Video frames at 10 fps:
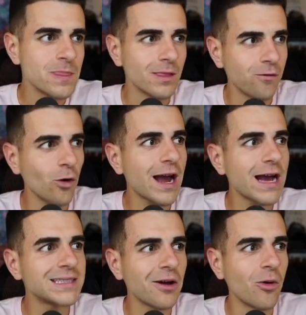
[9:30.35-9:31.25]
The 4
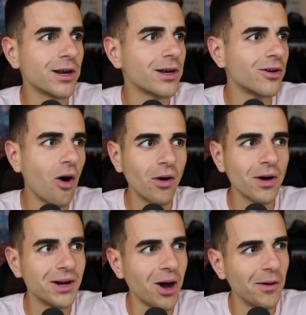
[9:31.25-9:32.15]
guys that I wanted are all
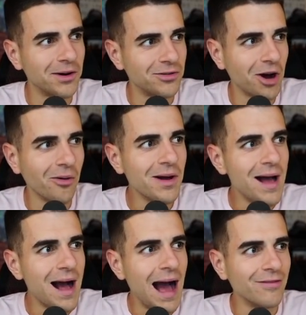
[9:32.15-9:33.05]
going to go in a row.
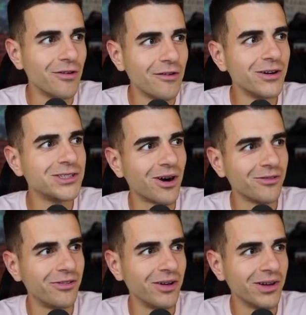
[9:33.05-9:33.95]
I have a very strong
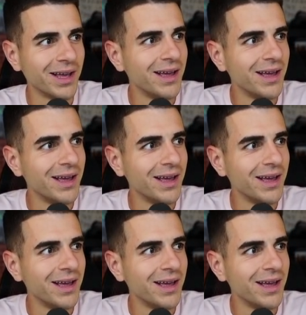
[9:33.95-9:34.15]
feeling.